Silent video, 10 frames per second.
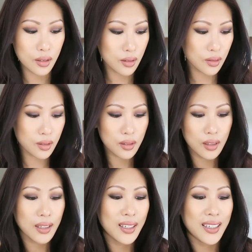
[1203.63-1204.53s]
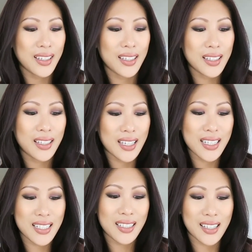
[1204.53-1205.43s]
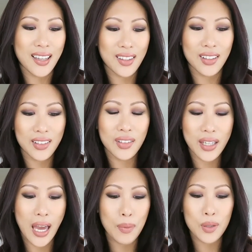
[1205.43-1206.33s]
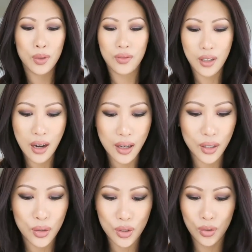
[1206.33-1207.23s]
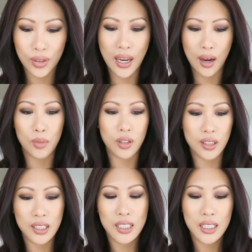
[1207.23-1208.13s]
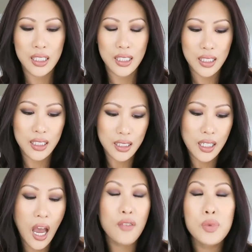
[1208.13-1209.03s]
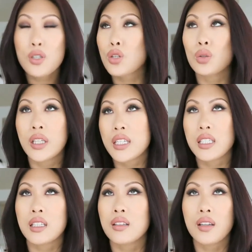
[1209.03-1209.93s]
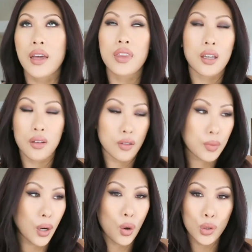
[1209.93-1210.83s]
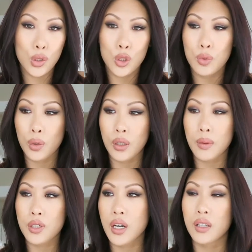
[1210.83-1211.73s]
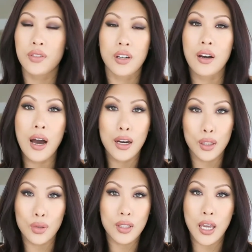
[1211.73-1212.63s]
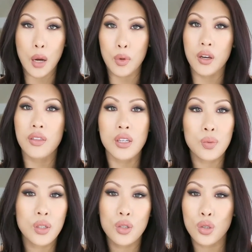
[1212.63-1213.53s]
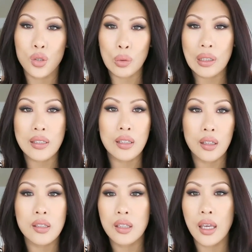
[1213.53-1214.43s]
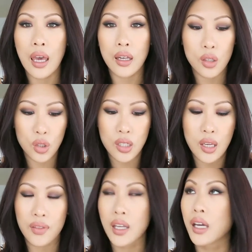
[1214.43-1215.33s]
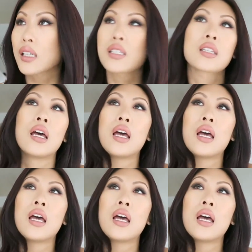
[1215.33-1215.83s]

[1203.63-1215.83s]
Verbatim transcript: Oh, get it together. Look what happens when you figure out how to use your own camera. I've been so lazy, I think, in my whole YouTube career about trying to figure out how to use a camera, and this one is just so easy. It's the Canon G7X.